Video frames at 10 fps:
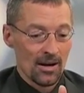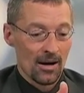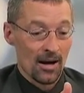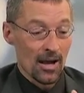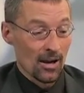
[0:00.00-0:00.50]

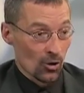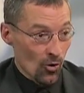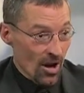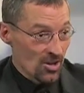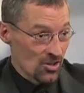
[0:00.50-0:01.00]
Uh, and
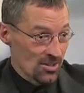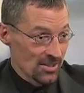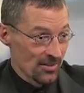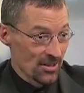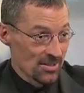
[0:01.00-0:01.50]
Christ
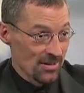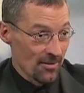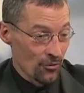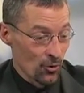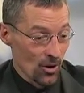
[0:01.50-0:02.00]
is living His
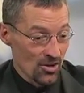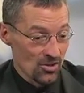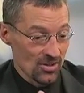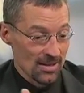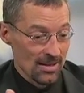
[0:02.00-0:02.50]
life through
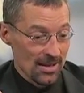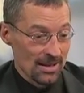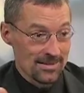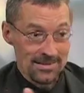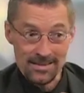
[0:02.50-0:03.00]
us,
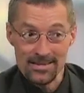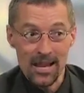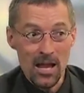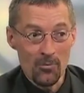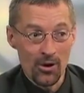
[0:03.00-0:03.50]
it's the
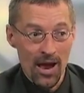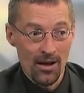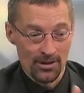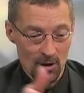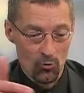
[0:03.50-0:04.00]
same
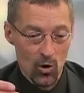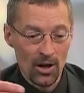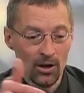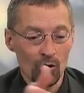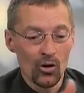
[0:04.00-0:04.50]
reality.
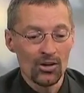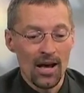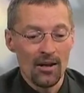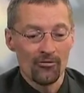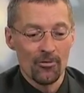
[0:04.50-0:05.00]
One looked
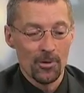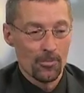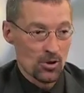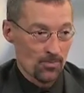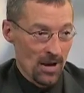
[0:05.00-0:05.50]
at from the
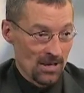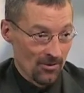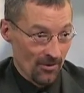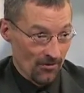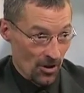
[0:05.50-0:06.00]

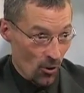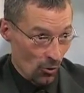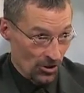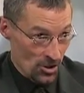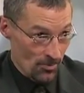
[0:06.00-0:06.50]
perspective of the
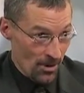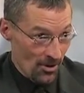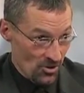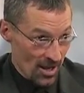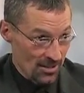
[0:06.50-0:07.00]
Holy
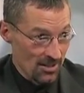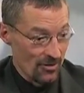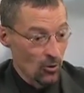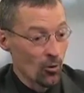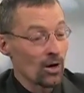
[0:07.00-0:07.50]
Spirit's
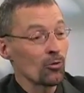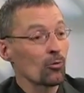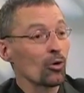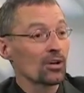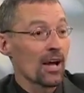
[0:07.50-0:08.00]
activity, one
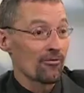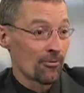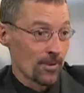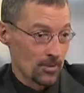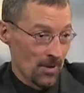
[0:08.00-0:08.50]
looked at
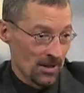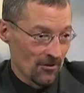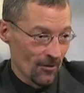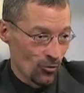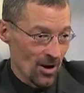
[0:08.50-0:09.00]
from the
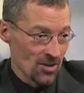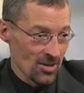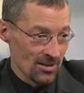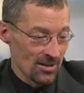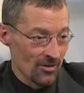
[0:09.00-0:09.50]
perspective of Christ's
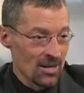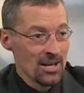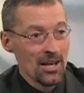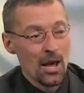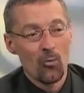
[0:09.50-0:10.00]
activity,
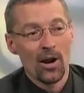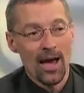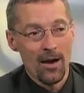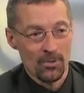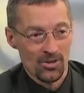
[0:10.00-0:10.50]
and what
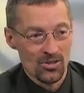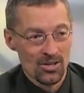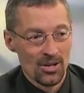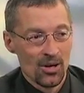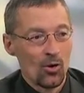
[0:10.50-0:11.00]
happens?
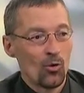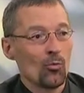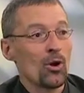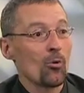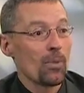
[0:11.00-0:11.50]

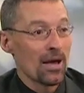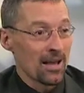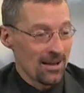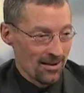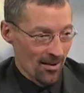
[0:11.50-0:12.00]
We
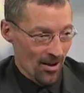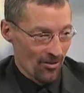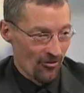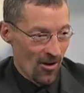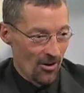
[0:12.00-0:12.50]
obey God
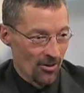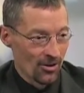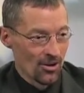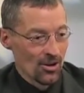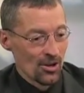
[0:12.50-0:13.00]
the
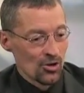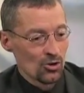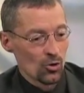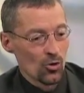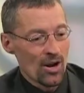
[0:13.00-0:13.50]
Father.
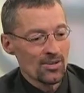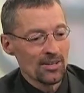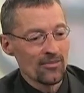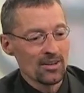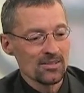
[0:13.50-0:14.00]
So Christ
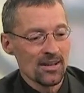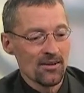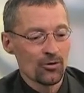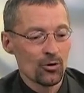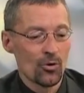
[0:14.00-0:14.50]
living His
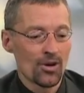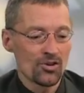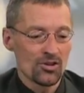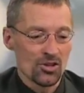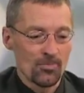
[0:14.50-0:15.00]
life through
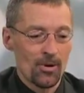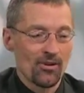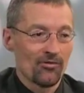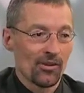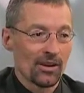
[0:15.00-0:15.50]
us, the
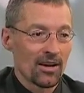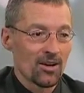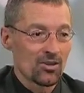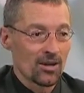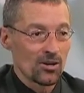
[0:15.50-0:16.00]
Spirit filling
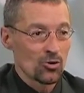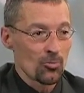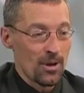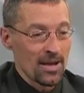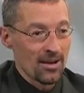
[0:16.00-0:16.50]
us, and us
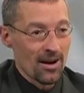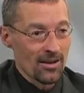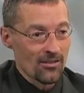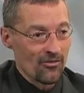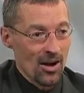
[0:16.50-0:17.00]
obeying
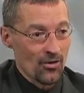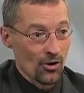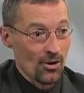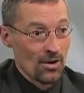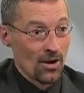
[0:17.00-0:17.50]
God the
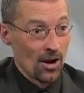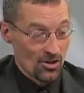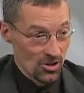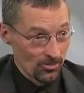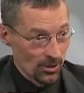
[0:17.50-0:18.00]
Father
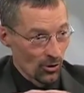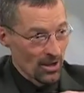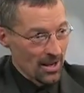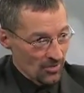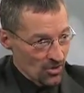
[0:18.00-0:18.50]
are simply
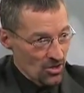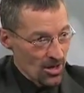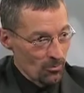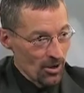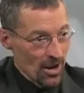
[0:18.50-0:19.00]
looking at the
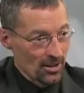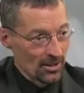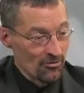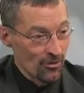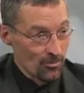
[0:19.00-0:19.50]
same
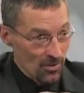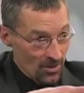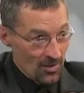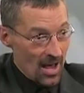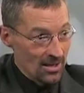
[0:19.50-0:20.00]
reality from
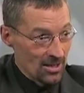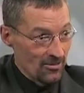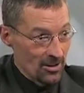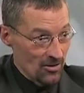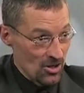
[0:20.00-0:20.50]
the
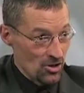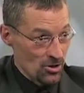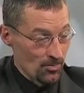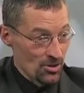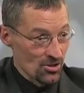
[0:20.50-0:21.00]
activity of each of
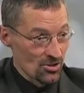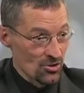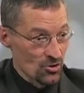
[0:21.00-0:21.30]
the persons of the